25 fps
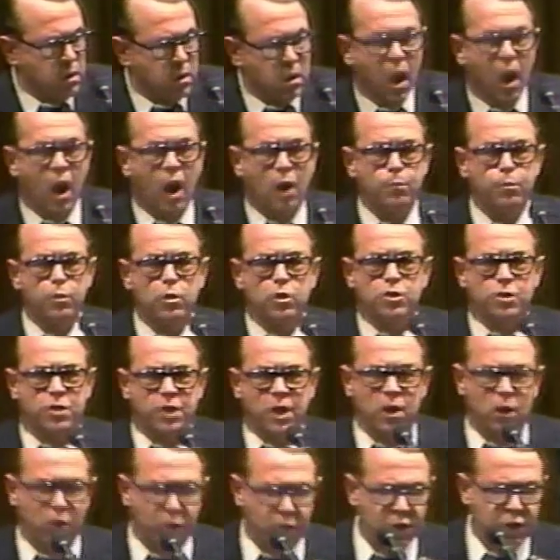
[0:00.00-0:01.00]
God was
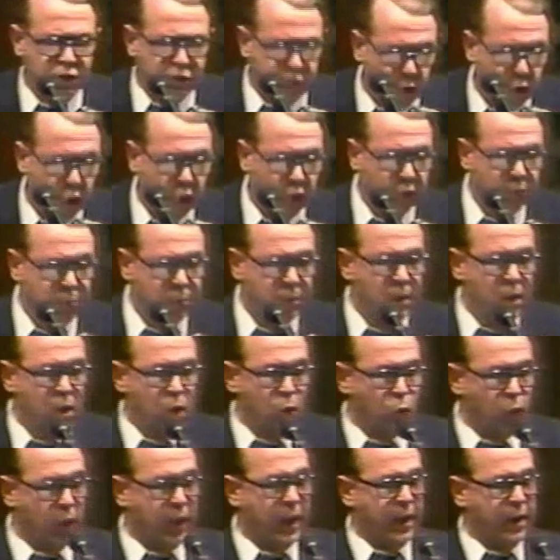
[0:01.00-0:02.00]
still on his throne
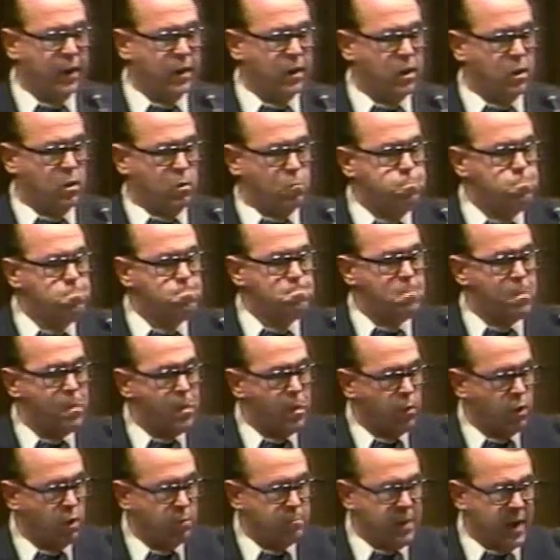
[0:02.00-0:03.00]
when
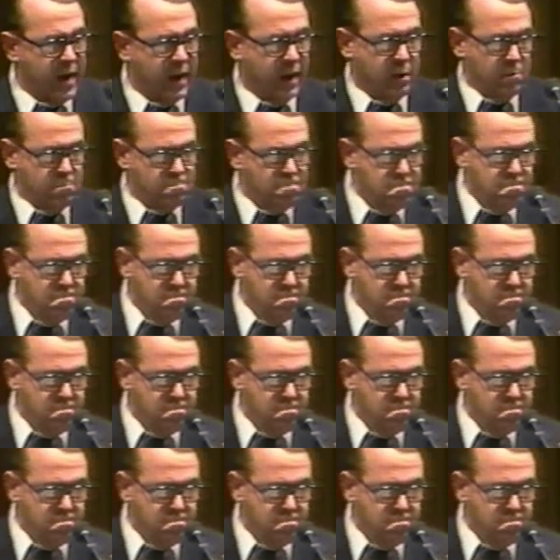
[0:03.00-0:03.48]
my